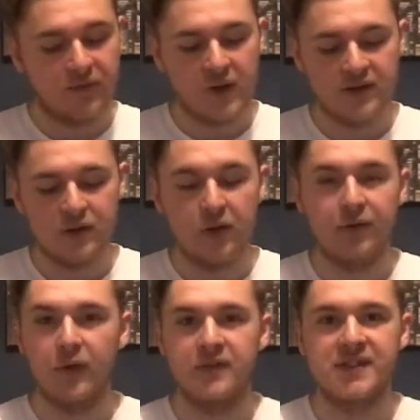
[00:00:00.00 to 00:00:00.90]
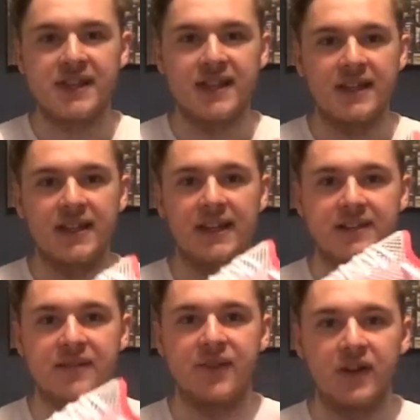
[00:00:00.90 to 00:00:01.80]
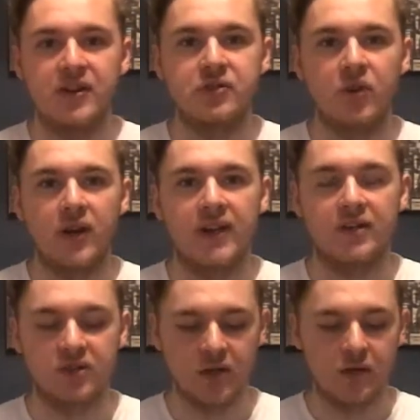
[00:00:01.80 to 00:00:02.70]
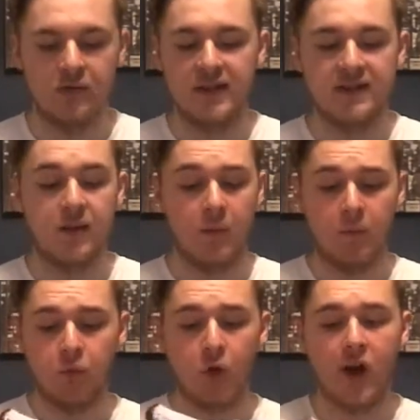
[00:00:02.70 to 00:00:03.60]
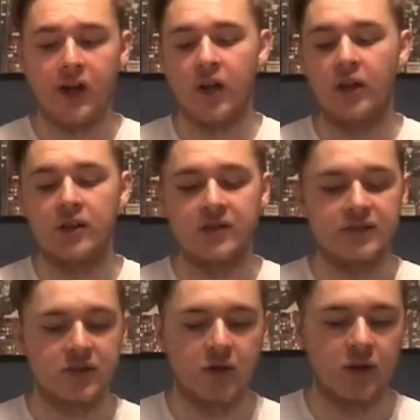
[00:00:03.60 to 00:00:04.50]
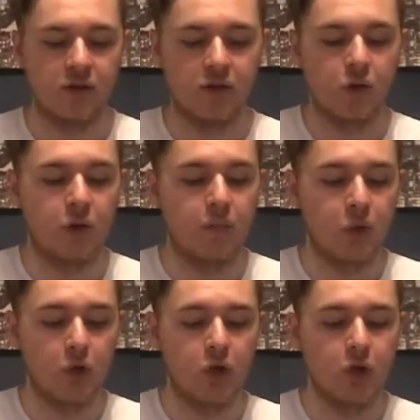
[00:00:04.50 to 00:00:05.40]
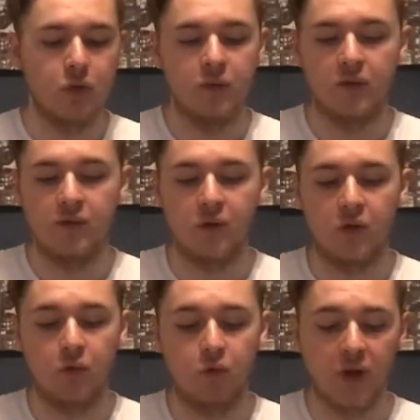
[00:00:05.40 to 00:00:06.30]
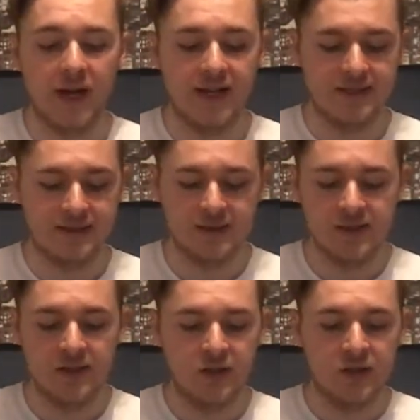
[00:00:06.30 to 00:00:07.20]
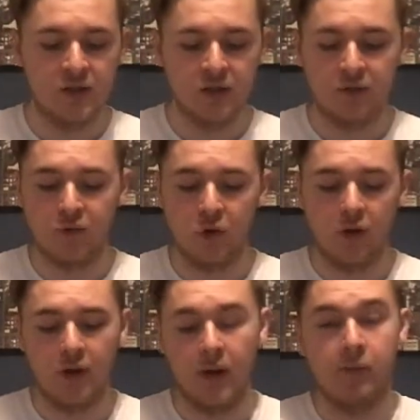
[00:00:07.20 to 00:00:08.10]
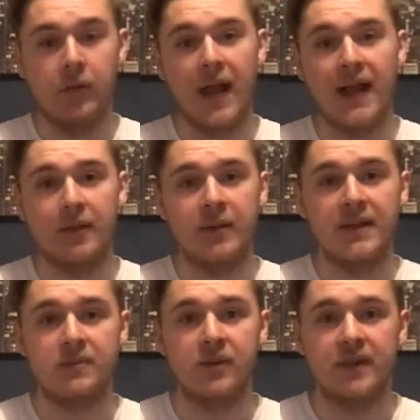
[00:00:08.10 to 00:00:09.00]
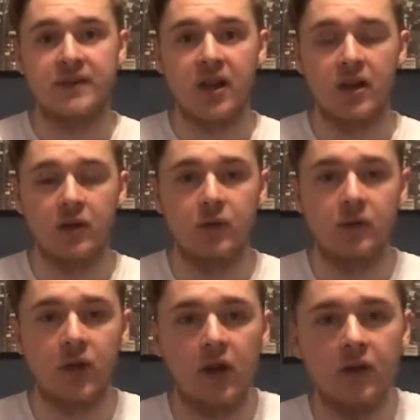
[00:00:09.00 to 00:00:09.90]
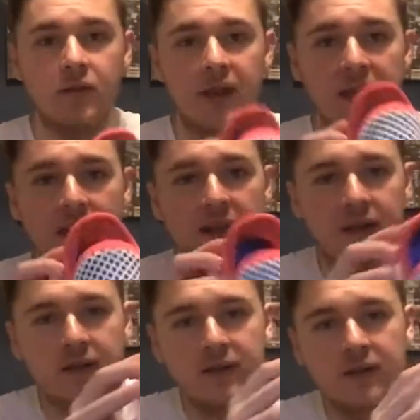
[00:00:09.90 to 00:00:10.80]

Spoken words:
First off, obviously it's a very striking shoe. There's bright colours, you know, you've got the blue, you've got the red, you've got a black piece where the tongue would go there,